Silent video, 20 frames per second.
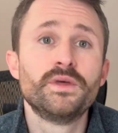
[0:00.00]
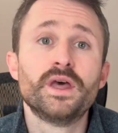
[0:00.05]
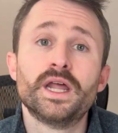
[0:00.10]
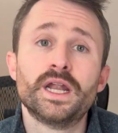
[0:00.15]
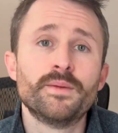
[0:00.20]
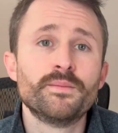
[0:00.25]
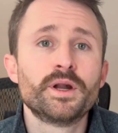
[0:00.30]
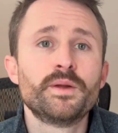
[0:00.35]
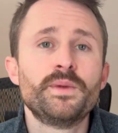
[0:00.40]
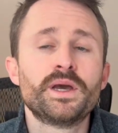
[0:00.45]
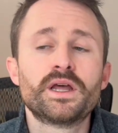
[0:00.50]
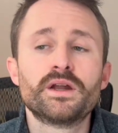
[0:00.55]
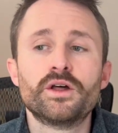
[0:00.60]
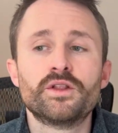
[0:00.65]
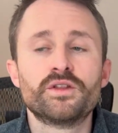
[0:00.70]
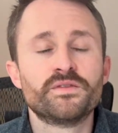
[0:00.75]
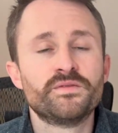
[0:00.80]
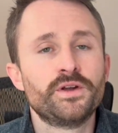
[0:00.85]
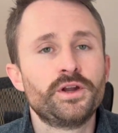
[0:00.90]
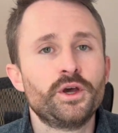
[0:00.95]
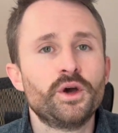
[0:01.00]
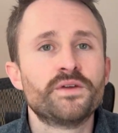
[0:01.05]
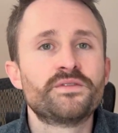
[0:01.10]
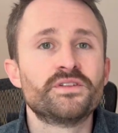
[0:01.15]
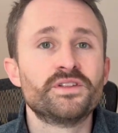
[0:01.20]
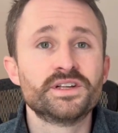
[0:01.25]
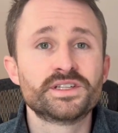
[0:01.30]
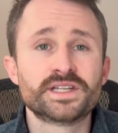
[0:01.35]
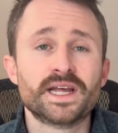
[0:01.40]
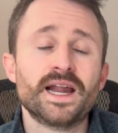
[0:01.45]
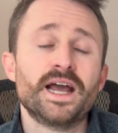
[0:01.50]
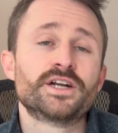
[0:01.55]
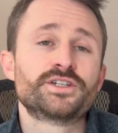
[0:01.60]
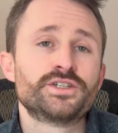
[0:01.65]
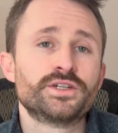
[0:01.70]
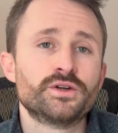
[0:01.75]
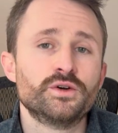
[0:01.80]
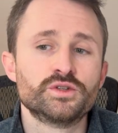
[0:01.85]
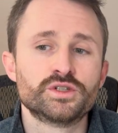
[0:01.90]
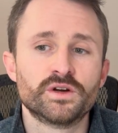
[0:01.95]
And I'm going to make another video after this that
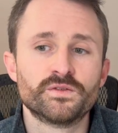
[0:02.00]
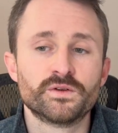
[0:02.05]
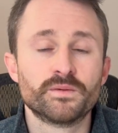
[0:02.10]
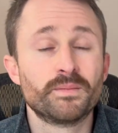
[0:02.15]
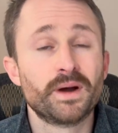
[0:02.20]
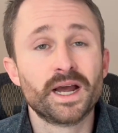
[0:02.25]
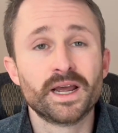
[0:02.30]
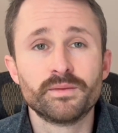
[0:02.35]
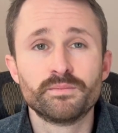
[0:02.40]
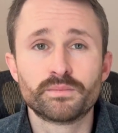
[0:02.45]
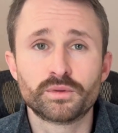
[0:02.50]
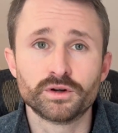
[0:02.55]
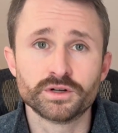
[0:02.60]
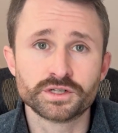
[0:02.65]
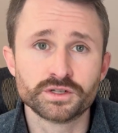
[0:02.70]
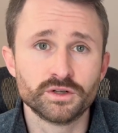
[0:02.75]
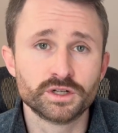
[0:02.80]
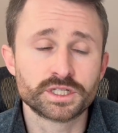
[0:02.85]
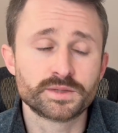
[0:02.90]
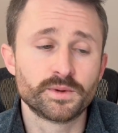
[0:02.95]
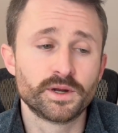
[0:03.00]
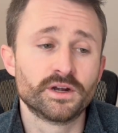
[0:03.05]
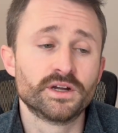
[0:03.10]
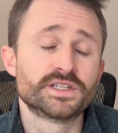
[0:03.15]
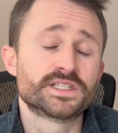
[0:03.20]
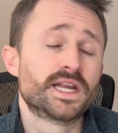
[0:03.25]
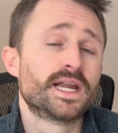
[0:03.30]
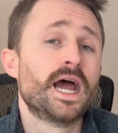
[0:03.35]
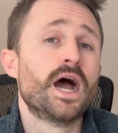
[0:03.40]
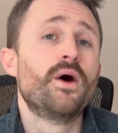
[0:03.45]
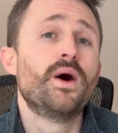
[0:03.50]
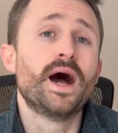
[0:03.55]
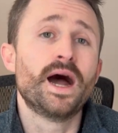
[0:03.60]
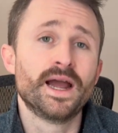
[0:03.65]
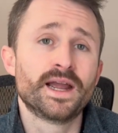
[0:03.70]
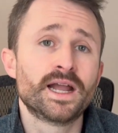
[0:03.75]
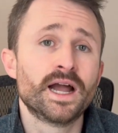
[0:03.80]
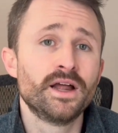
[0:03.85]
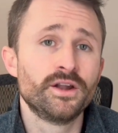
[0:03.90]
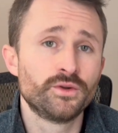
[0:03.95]
actually goes over my personal experience on how
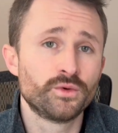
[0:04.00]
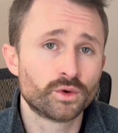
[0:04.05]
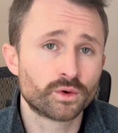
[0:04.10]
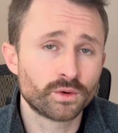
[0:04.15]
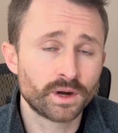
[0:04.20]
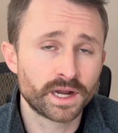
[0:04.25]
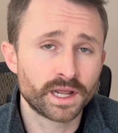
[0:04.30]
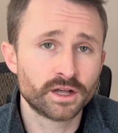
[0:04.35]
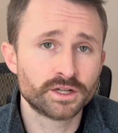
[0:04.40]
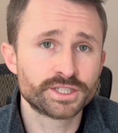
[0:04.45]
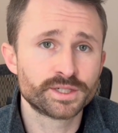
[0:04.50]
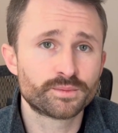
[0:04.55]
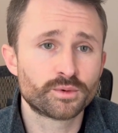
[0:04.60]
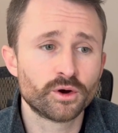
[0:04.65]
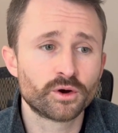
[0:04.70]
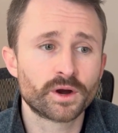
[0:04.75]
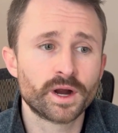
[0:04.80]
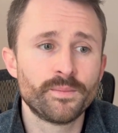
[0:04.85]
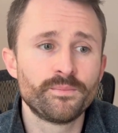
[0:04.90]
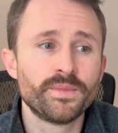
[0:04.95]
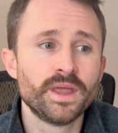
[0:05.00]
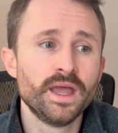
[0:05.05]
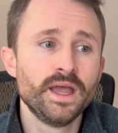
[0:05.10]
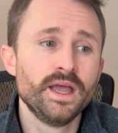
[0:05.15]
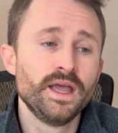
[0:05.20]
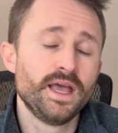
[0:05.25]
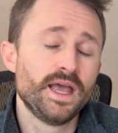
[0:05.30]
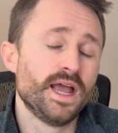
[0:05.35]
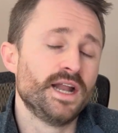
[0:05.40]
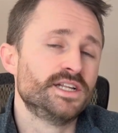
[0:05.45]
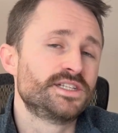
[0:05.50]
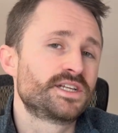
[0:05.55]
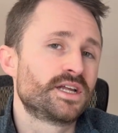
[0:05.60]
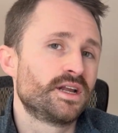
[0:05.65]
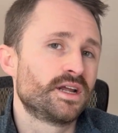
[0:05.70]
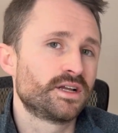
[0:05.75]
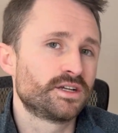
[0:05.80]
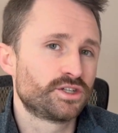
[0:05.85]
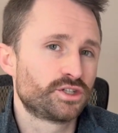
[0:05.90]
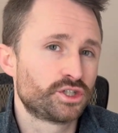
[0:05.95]
I got into a radiology program. And it's
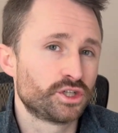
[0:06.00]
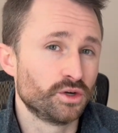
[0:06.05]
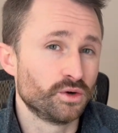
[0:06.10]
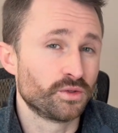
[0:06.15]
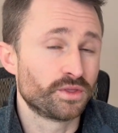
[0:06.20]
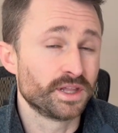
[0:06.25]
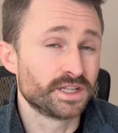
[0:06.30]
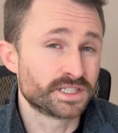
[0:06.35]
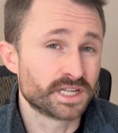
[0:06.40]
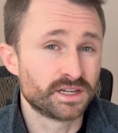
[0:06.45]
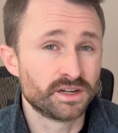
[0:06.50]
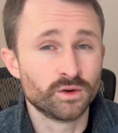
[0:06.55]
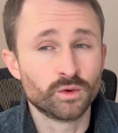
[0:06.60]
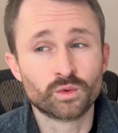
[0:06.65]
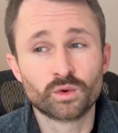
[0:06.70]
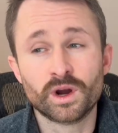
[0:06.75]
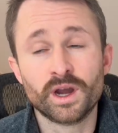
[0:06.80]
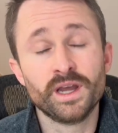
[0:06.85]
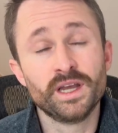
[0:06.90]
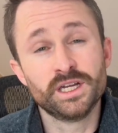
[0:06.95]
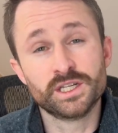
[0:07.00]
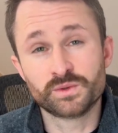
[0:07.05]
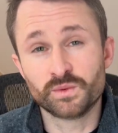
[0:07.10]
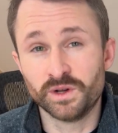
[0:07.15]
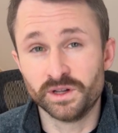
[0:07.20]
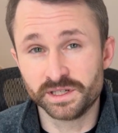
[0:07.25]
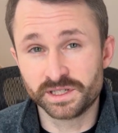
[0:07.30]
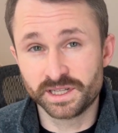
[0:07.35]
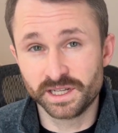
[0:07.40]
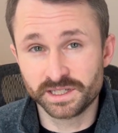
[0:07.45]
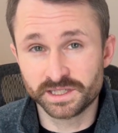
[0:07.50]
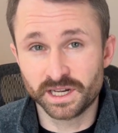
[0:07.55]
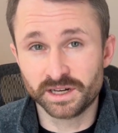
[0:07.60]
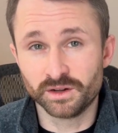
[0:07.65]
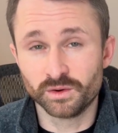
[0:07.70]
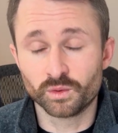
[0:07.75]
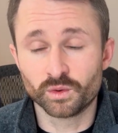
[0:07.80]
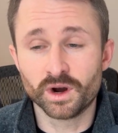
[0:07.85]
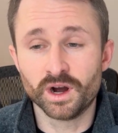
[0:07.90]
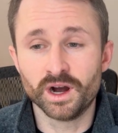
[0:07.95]
going to show things I did right as well as things I
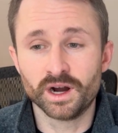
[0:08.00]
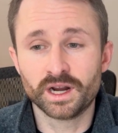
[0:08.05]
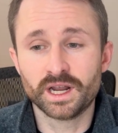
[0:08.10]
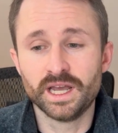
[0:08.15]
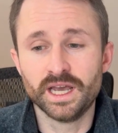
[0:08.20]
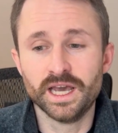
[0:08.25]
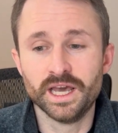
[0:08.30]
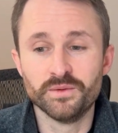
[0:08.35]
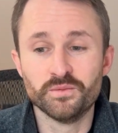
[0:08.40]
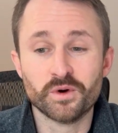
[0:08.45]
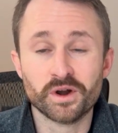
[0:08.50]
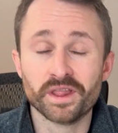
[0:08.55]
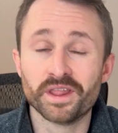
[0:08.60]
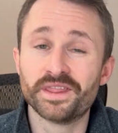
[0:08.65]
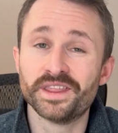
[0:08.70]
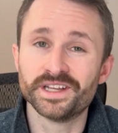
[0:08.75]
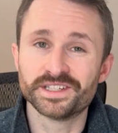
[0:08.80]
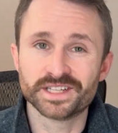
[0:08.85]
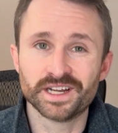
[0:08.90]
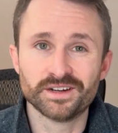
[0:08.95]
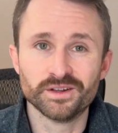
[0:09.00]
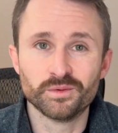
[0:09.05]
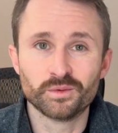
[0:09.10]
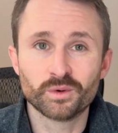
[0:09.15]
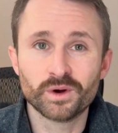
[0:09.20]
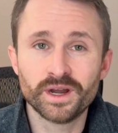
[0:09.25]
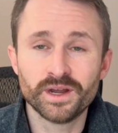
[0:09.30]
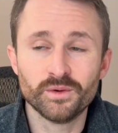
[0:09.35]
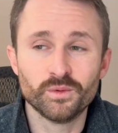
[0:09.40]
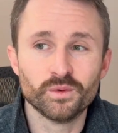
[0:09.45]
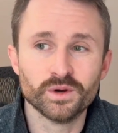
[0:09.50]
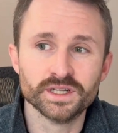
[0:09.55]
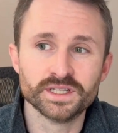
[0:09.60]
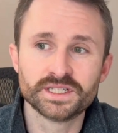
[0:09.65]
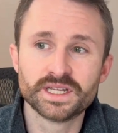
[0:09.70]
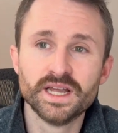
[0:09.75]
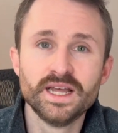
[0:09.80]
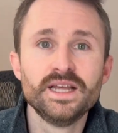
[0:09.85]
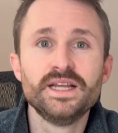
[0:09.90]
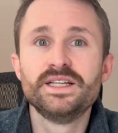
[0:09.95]
did wrong. And one of the things I did right
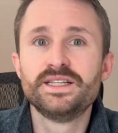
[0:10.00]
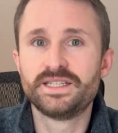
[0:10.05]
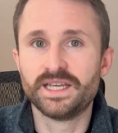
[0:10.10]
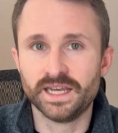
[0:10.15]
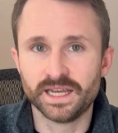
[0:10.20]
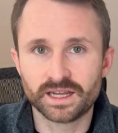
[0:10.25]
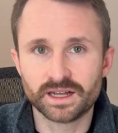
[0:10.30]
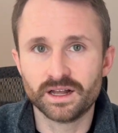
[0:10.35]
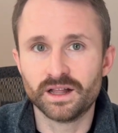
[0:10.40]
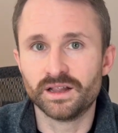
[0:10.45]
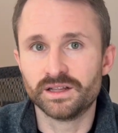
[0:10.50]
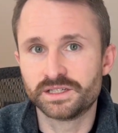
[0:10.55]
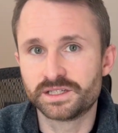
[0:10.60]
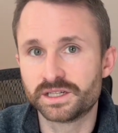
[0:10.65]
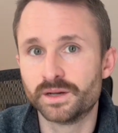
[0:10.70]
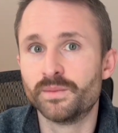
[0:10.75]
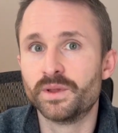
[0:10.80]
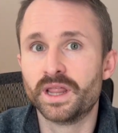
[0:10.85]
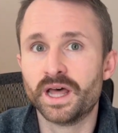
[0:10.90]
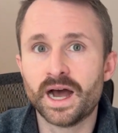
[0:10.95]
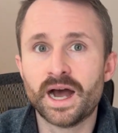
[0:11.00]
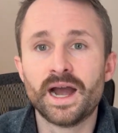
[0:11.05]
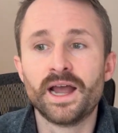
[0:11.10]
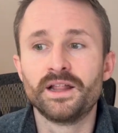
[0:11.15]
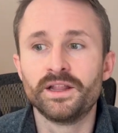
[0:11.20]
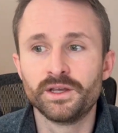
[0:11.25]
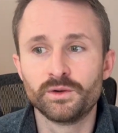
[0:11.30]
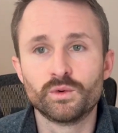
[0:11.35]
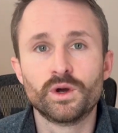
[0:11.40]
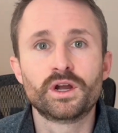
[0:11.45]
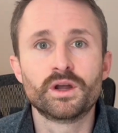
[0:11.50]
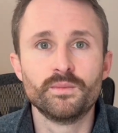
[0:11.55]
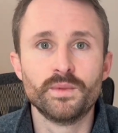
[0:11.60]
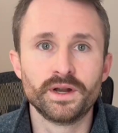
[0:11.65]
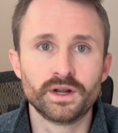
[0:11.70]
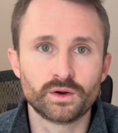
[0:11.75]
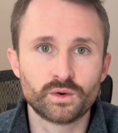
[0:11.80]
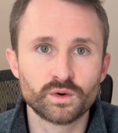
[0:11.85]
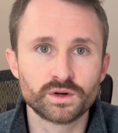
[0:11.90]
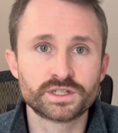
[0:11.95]
was take some of the highly
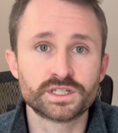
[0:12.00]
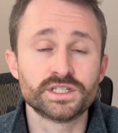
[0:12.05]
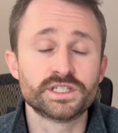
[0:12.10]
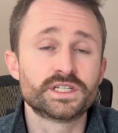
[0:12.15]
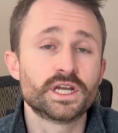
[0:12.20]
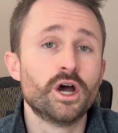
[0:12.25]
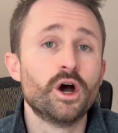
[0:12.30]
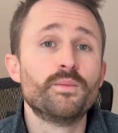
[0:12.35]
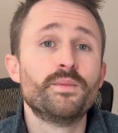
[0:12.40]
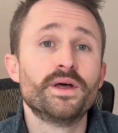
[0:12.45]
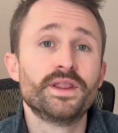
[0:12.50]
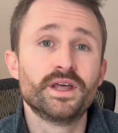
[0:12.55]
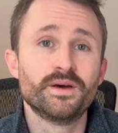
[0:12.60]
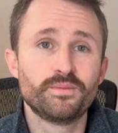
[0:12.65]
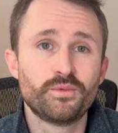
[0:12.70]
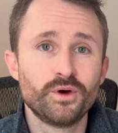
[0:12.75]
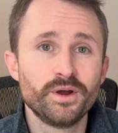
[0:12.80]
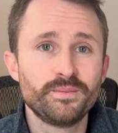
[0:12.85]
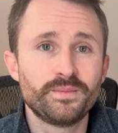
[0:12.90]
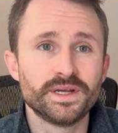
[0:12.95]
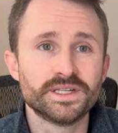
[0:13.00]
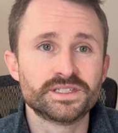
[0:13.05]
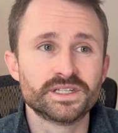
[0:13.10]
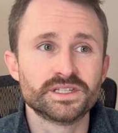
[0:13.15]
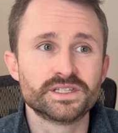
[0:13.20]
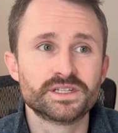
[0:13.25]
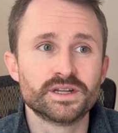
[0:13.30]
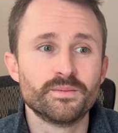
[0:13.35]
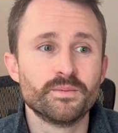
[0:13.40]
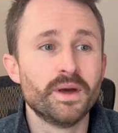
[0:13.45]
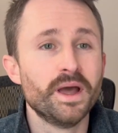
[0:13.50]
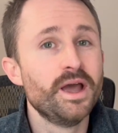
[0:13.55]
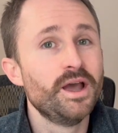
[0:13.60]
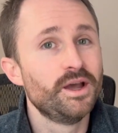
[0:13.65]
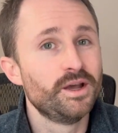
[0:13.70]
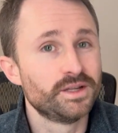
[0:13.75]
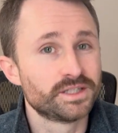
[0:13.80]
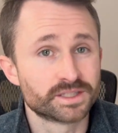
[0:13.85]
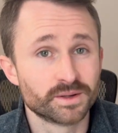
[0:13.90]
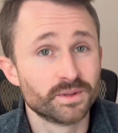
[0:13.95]
recommended courses to help on that point-based system.
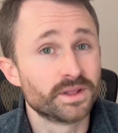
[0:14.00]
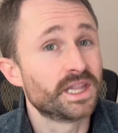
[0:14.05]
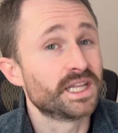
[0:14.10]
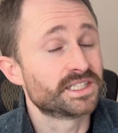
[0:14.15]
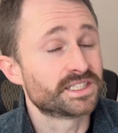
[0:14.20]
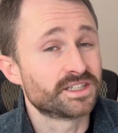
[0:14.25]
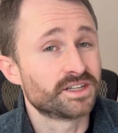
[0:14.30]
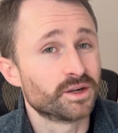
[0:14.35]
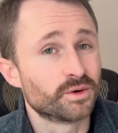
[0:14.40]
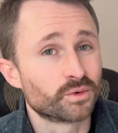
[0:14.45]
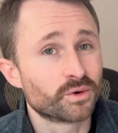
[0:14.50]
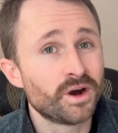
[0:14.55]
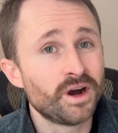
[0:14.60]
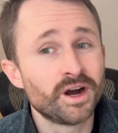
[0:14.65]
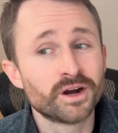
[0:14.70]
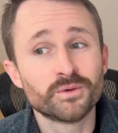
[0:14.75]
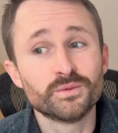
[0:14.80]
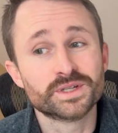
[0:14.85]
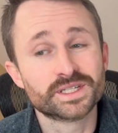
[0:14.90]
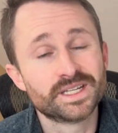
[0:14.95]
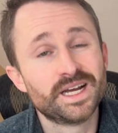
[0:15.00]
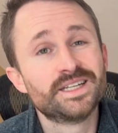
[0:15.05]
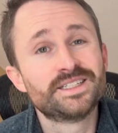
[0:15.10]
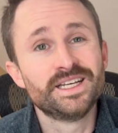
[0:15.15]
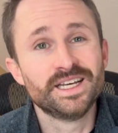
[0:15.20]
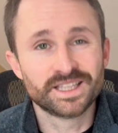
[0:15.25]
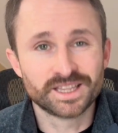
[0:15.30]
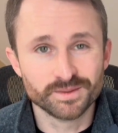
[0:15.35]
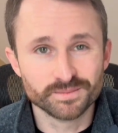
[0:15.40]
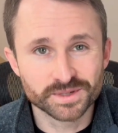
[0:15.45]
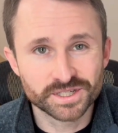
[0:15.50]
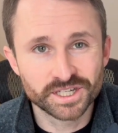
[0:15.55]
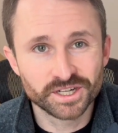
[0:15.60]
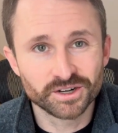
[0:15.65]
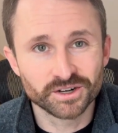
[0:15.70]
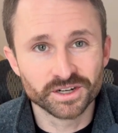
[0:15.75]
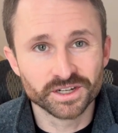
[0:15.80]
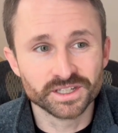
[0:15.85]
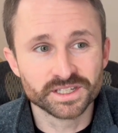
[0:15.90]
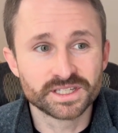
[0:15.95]
Some of the things I did wrong was not take them
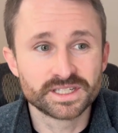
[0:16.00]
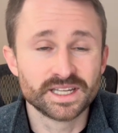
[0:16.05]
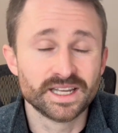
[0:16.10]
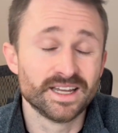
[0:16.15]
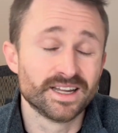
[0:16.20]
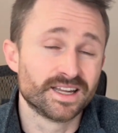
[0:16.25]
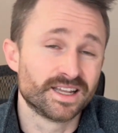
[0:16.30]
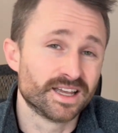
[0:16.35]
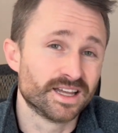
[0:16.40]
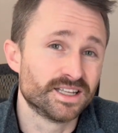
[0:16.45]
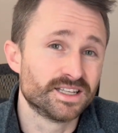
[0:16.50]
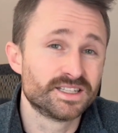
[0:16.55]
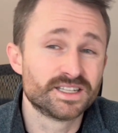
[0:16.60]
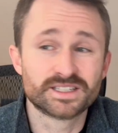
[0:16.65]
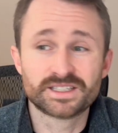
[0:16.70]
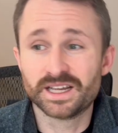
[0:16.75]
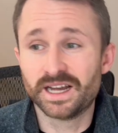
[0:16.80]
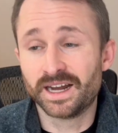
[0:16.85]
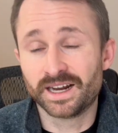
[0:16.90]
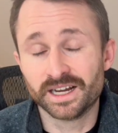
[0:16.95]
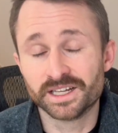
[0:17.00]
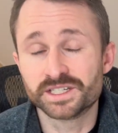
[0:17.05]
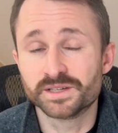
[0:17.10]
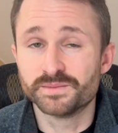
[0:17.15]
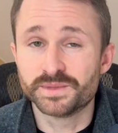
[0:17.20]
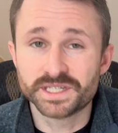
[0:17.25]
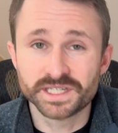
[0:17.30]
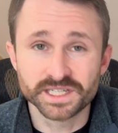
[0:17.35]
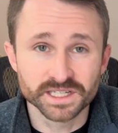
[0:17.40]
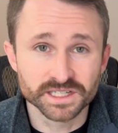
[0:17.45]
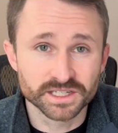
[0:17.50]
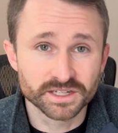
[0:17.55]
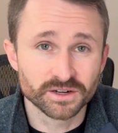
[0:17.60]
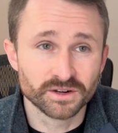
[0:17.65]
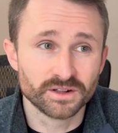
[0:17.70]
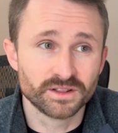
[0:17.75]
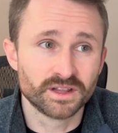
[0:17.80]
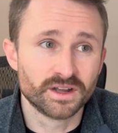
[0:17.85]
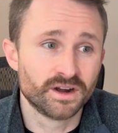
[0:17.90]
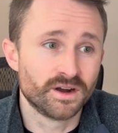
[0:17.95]
serious and I got some C's here
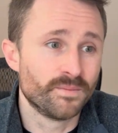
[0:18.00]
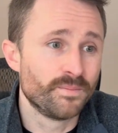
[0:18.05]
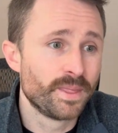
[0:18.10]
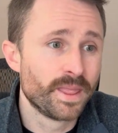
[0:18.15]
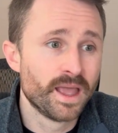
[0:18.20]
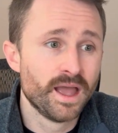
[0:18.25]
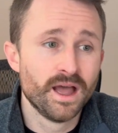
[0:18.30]
and there.